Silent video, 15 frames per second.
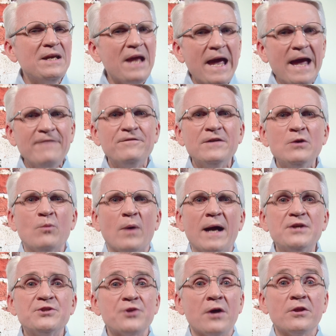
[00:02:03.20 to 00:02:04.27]
in every
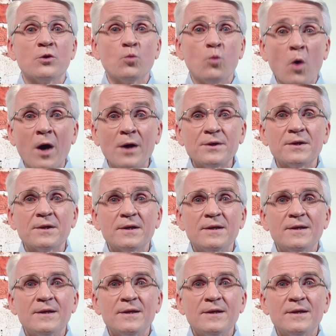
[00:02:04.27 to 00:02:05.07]
way so that what?